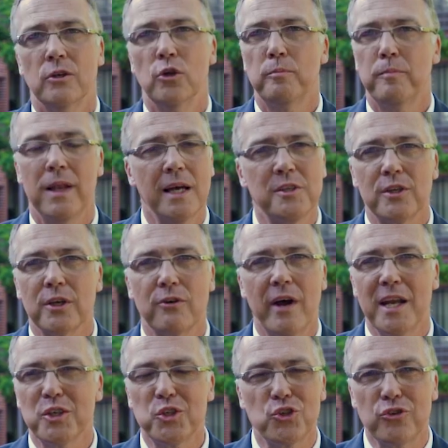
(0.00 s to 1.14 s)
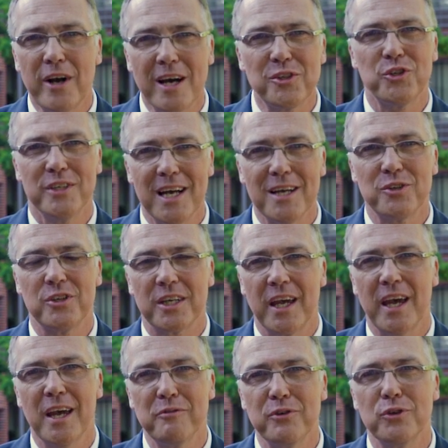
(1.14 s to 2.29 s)
You place the greatest trust in us to
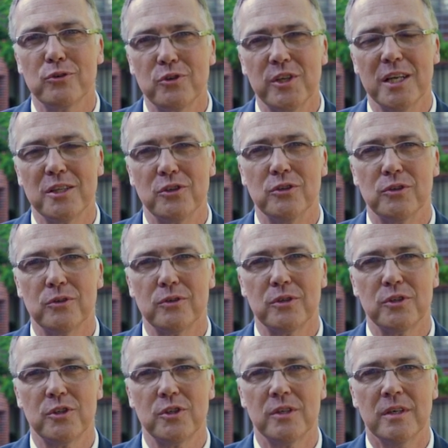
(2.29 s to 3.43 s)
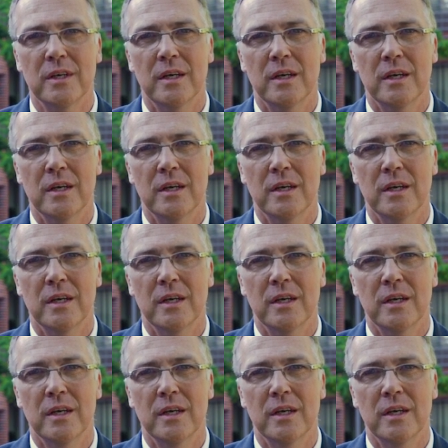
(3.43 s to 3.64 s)
care for your sons and daughters,